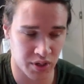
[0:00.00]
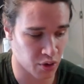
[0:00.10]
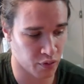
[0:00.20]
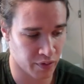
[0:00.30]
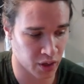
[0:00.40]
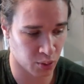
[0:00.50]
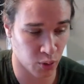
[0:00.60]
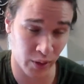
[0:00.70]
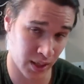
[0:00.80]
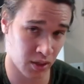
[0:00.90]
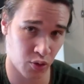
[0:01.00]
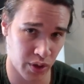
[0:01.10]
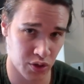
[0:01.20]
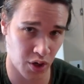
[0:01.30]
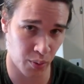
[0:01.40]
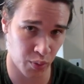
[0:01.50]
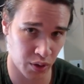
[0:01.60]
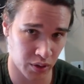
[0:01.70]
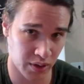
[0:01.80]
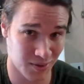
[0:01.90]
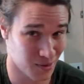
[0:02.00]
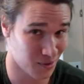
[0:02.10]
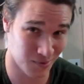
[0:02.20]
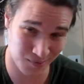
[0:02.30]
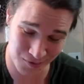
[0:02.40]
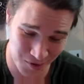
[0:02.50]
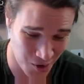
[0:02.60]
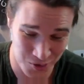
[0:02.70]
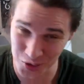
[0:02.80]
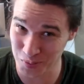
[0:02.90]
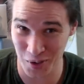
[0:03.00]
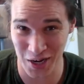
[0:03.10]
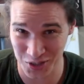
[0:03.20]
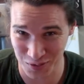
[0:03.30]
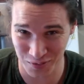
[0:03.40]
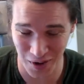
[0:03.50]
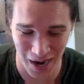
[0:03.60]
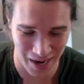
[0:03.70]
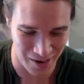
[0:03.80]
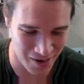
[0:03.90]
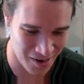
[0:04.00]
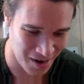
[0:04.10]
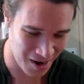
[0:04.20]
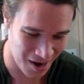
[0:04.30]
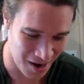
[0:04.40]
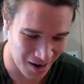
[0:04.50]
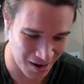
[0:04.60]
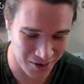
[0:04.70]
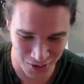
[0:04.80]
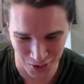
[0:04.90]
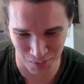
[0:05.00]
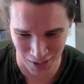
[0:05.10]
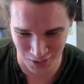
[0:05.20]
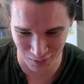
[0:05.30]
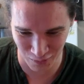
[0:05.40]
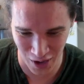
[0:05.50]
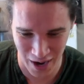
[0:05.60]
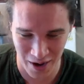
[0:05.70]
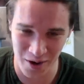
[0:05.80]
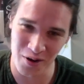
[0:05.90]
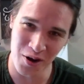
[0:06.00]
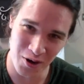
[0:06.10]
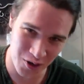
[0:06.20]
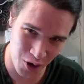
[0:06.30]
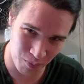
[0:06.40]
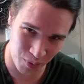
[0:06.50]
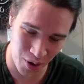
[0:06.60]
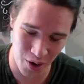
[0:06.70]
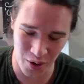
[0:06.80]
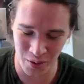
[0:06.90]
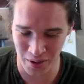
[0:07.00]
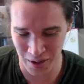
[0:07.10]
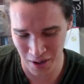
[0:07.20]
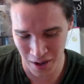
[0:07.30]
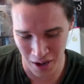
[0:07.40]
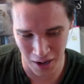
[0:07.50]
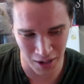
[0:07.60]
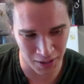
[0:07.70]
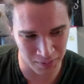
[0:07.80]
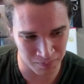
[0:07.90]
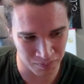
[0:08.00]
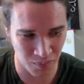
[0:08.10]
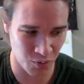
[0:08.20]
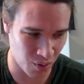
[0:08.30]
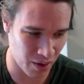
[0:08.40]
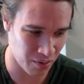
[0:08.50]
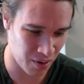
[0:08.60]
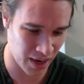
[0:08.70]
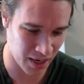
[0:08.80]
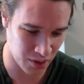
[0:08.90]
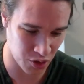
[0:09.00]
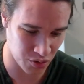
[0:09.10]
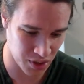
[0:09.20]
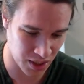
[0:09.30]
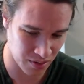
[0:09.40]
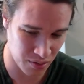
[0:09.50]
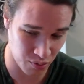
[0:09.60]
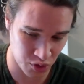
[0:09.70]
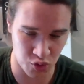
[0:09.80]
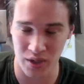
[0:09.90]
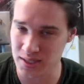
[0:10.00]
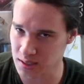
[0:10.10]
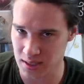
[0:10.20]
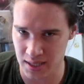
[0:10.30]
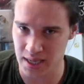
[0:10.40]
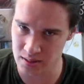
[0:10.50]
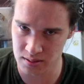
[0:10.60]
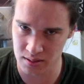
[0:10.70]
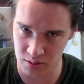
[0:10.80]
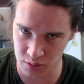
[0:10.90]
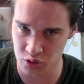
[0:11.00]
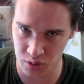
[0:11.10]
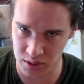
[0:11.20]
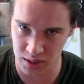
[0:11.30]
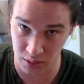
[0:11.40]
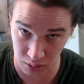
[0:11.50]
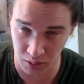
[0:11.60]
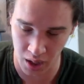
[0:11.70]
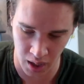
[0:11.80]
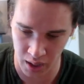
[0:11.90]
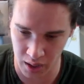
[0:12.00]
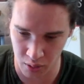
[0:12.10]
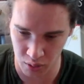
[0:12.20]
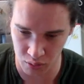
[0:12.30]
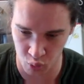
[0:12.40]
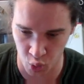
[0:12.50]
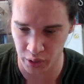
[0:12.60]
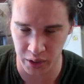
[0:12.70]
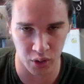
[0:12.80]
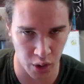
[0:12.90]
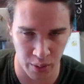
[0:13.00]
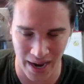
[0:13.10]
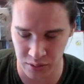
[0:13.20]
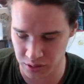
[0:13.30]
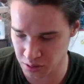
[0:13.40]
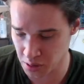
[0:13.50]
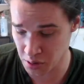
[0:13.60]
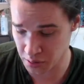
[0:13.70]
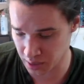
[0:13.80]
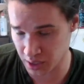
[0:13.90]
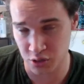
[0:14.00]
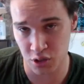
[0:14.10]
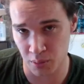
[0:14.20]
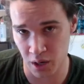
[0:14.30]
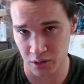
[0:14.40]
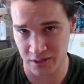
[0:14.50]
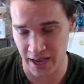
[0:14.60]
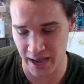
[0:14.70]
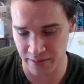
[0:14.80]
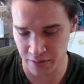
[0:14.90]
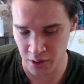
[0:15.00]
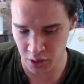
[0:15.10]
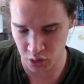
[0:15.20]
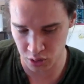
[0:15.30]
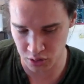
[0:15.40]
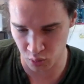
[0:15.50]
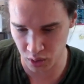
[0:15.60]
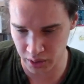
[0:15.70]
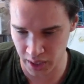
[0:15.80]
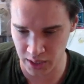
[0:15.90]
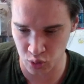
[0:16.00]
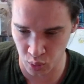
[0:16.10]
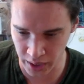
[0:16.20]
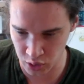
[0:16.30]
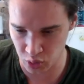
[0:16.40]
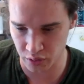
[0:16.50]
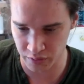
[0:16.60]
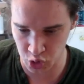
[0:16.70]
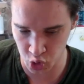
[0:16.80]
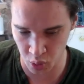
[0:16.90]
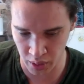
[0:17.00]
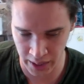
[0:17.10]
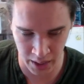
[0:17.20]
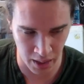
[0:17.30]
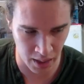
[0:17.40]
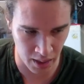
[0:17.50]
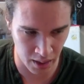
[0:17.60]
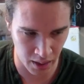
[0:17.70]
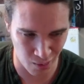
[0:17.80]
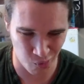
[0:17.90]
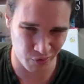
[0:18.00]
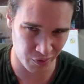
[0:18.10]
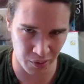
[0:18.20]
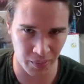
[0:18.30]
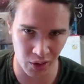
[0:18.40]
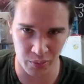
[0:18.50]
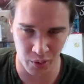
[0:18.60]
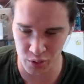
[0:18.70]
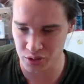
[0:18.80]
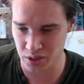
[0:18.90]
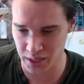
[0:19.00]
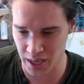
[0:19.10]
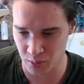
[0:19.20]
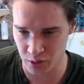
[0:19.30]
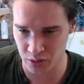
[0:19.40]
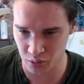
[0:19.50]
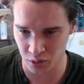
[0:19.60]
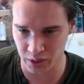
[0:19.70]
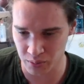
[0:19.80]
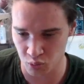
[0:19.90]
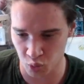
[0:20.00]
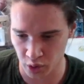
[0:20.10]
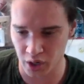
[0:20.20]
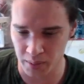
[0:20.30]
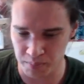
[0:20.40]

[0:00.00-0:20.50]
are available in the Quick Start booklet, so no suppression fire, no suppression fire, no grenades, no prone. Right, and using the restricted kits, the restricted war gear loadouts that each of the models have. So it's a really nice way to sort of enjoy a more fundamental approach to the game where you can really work on